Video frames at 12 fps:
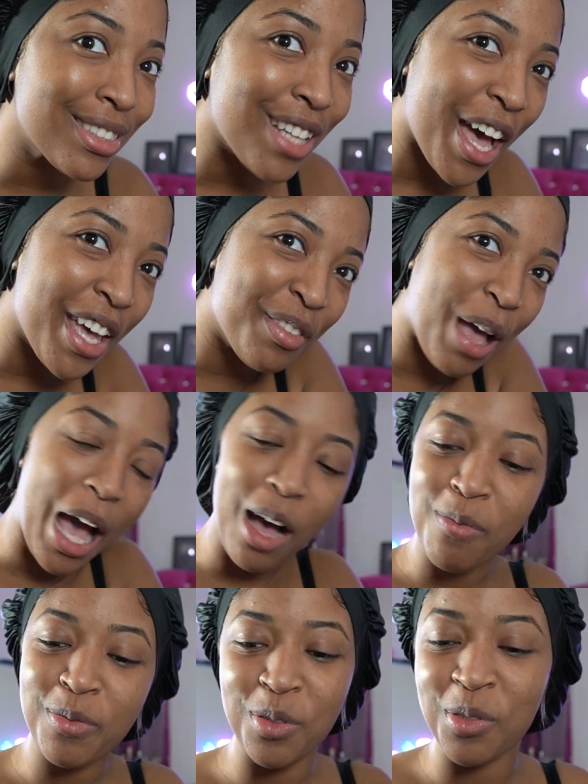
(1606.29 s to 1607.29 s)
I
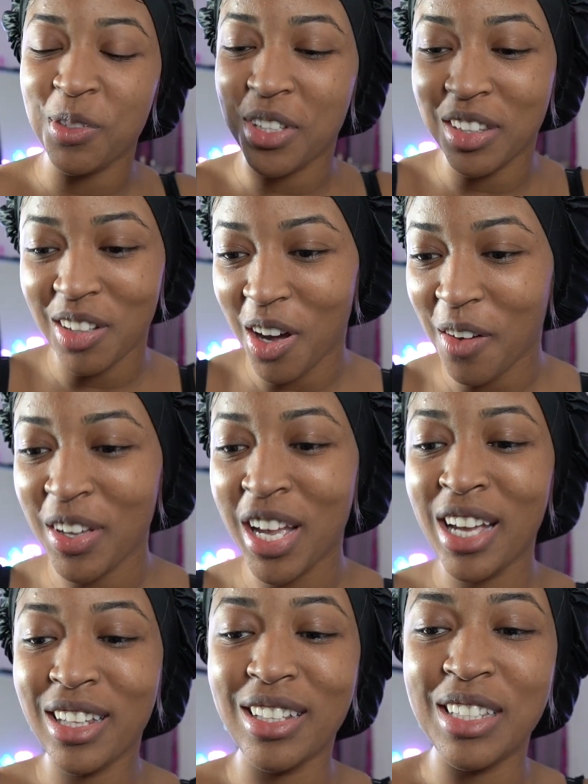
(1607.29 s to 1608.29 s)
absolutely love
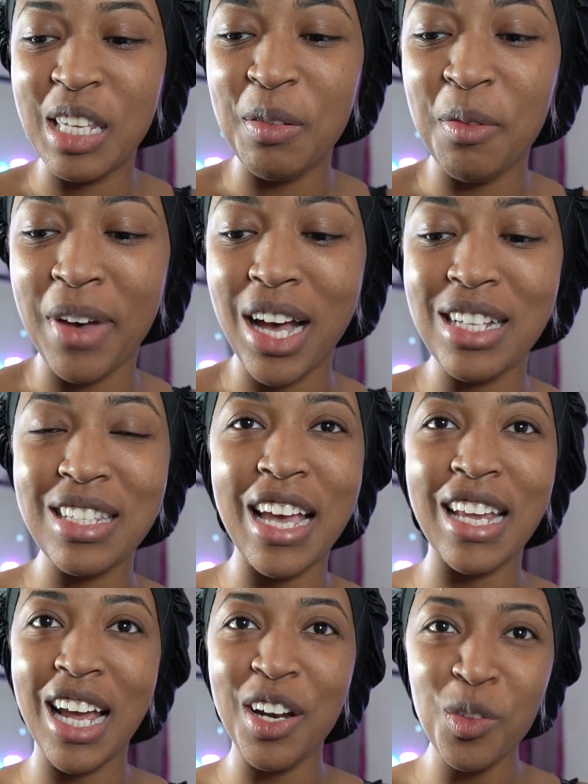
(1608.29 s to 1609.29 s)
the Teami mask,
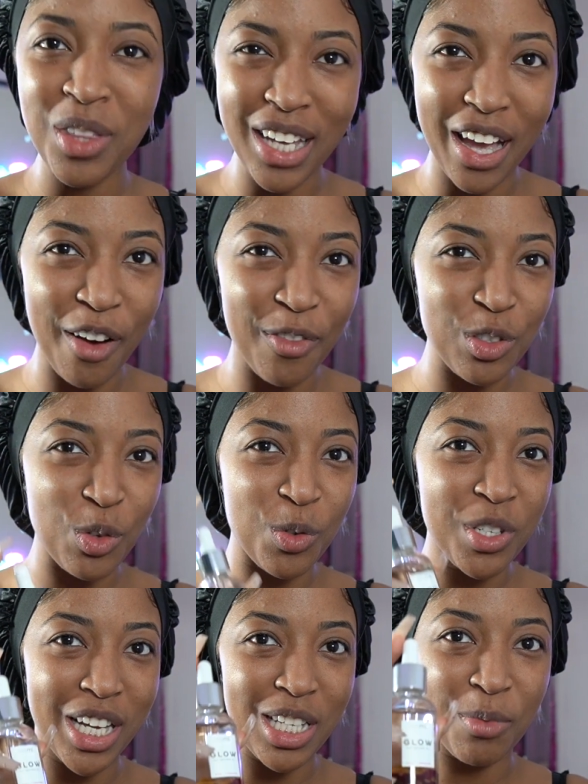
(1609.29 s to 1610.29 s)
and I don't think I ever told
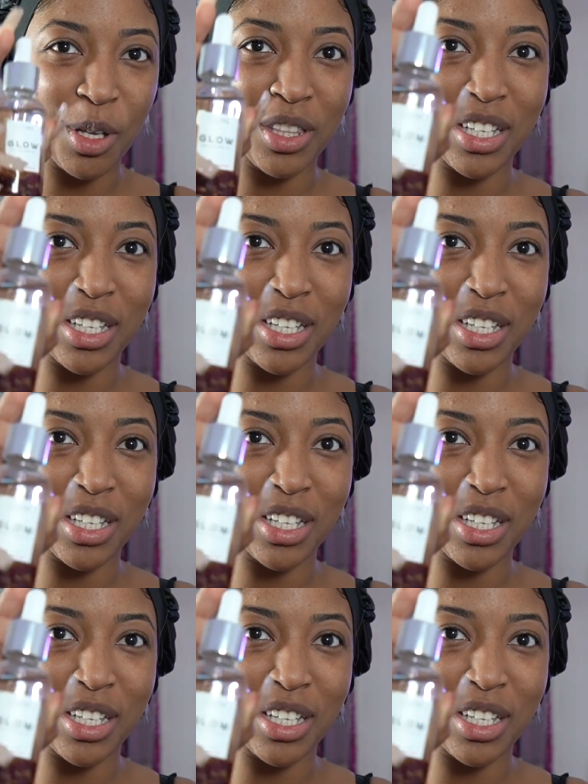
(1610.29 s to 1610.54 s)
you guys about